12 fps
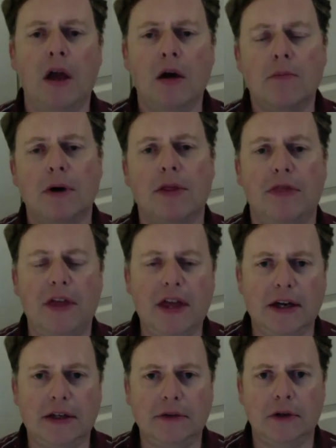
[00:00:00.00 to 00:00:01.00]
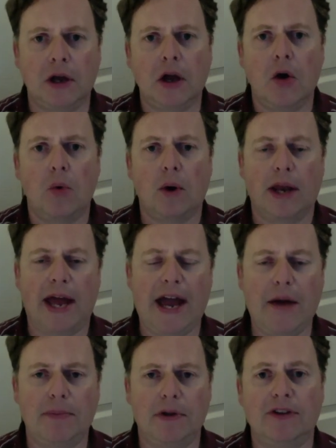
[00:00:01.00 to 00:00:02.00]
But then what
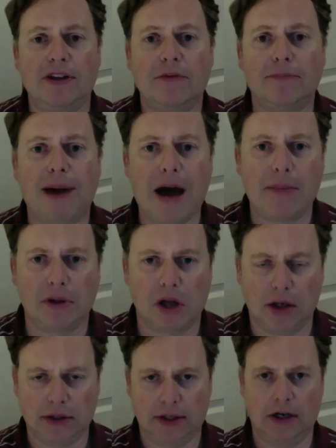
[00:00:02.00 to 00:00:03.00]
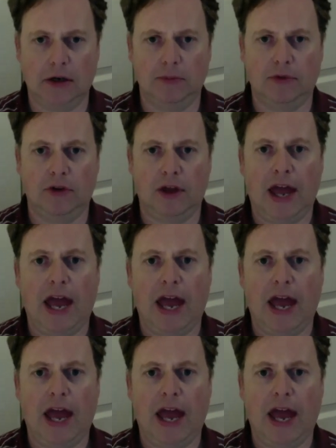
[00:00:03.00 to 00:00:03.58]
happens is Babylon comes,